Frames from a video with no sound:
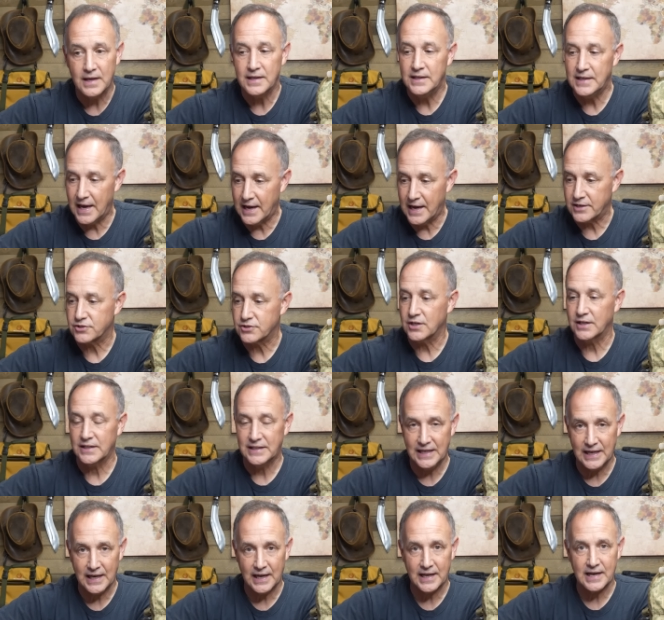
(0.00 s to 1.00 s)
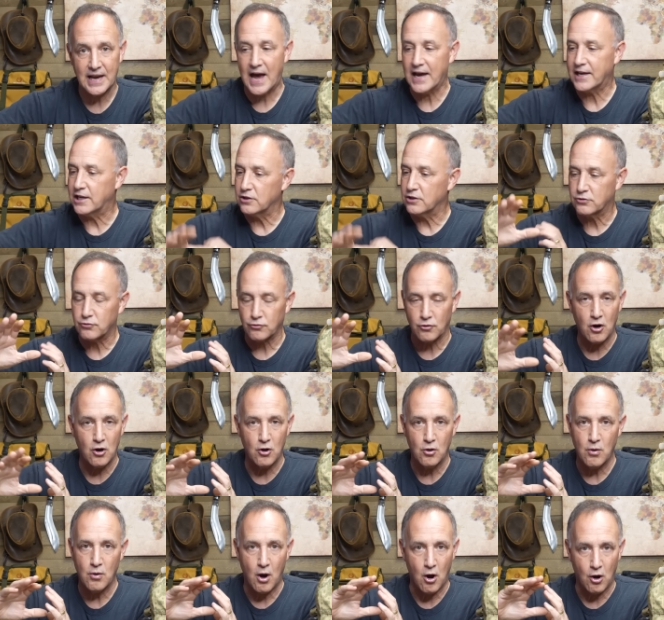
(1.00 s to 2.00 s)
yes, again, I can
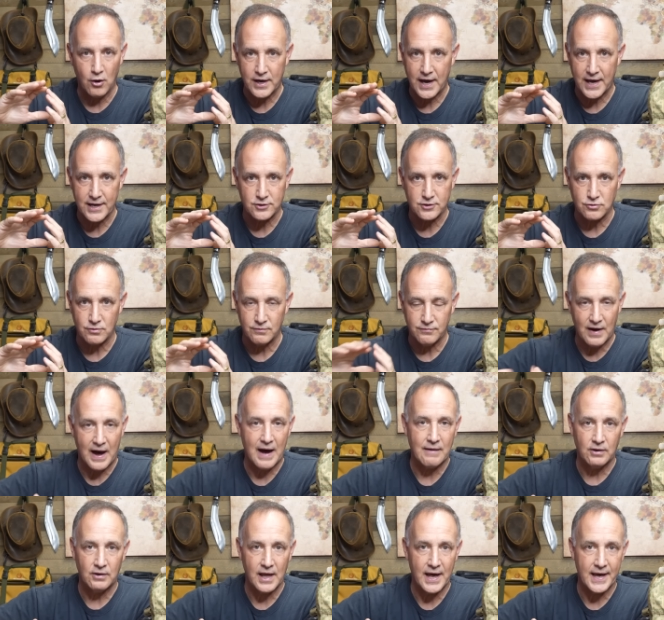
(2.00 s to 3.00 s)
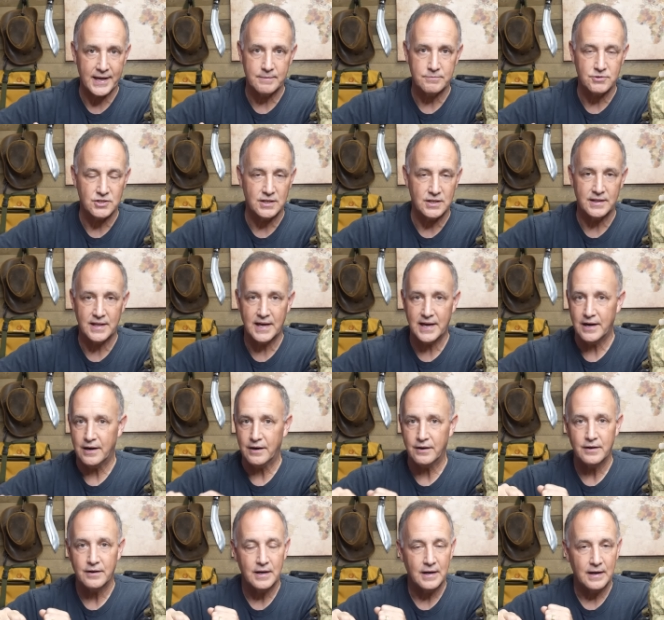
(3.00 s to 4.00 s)
throw all kind of survival items in
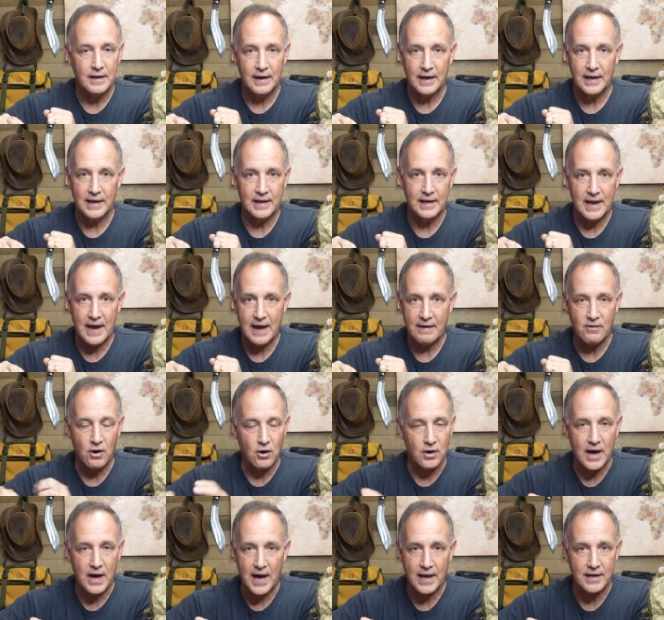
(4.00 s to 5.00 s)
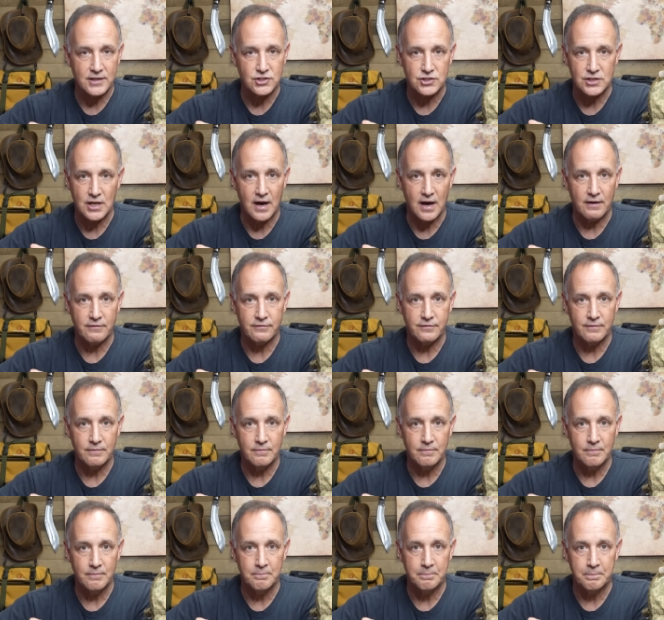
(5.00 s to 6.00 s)
there and have all kind of stuff.
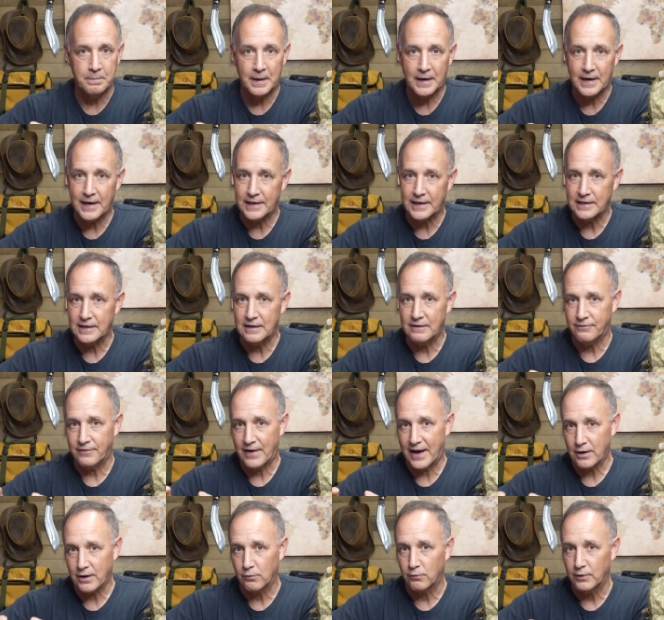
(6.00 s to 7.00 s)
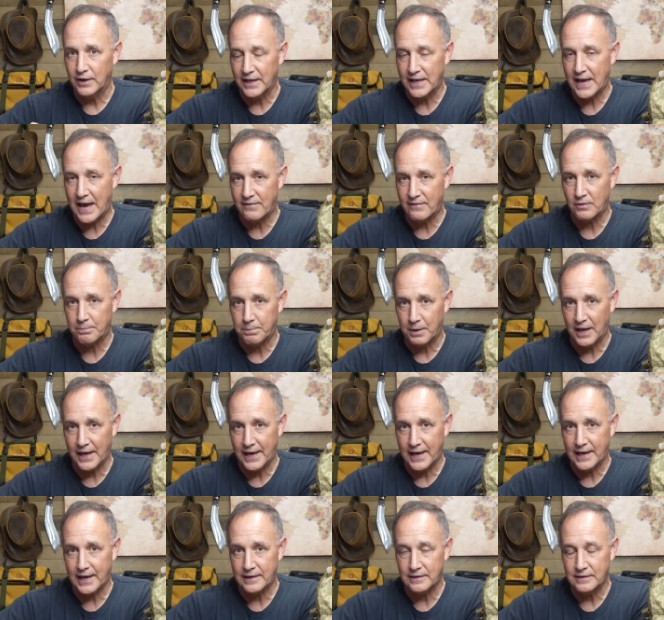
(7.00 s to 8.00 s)
But if I don't really have a
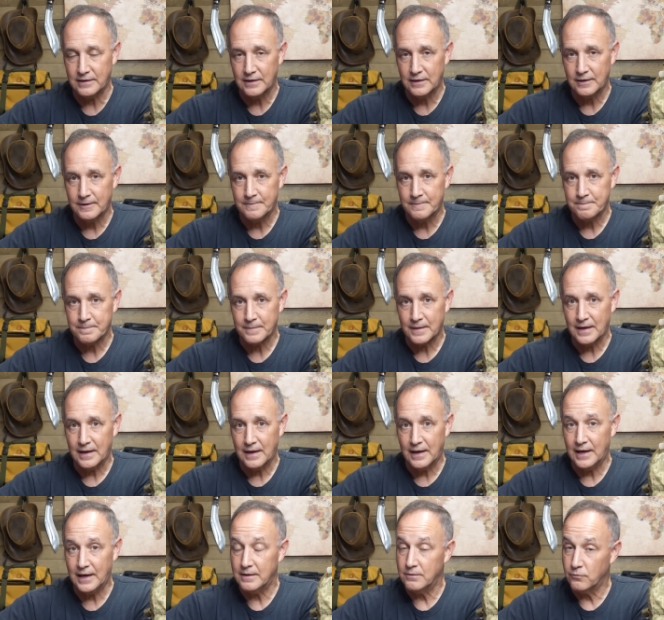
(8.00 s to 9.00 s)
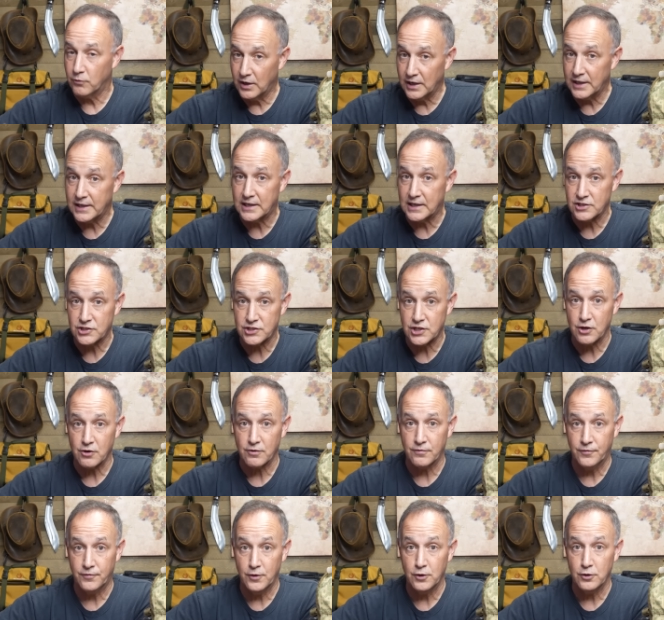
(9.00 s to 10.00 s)
plan and really
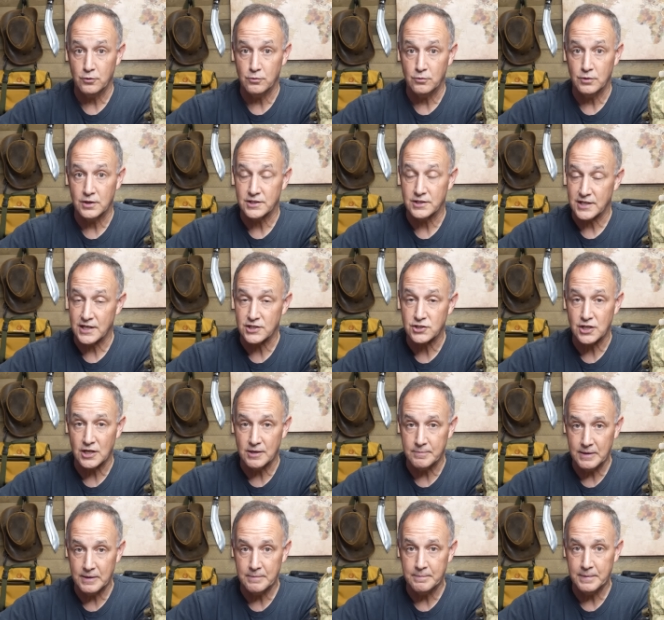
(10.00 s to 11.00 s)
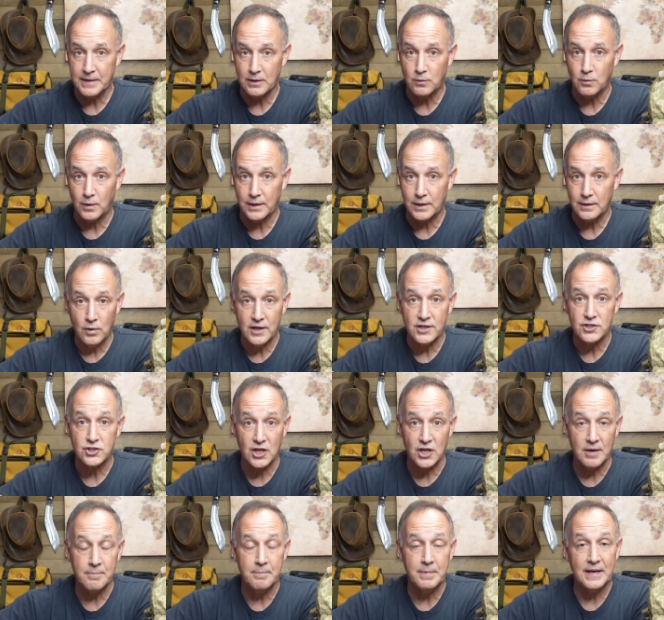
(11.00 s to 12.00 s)
consider food, because that's going to be a big one, it's
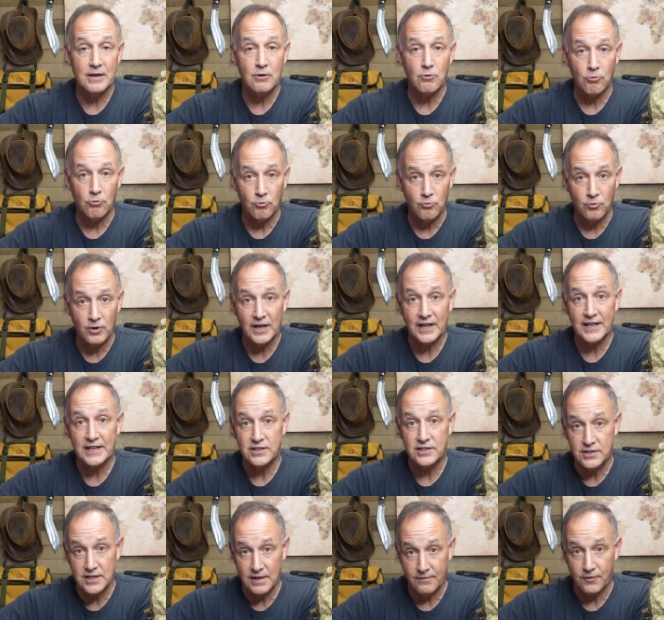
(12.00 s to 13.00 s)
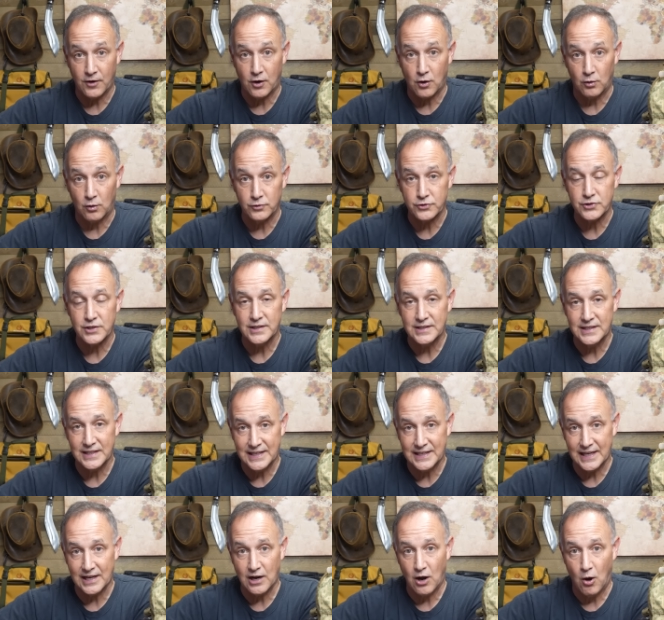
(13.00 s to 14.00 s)
going to be really difficult to
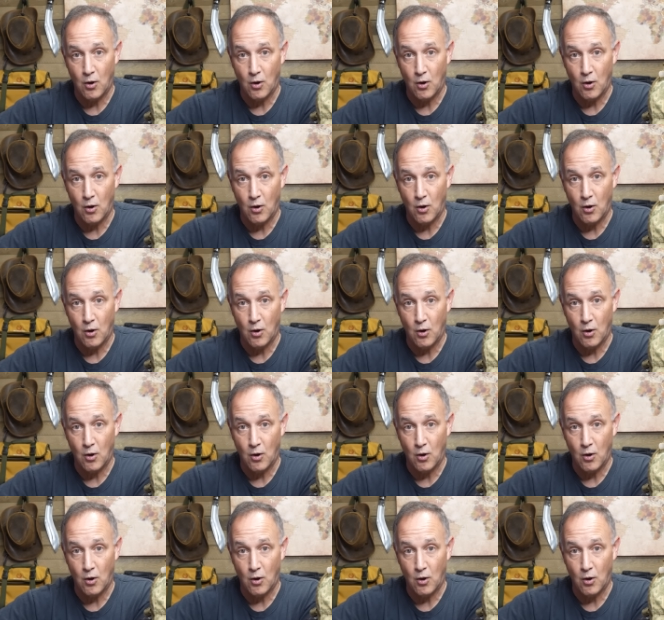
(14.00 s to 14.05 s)
get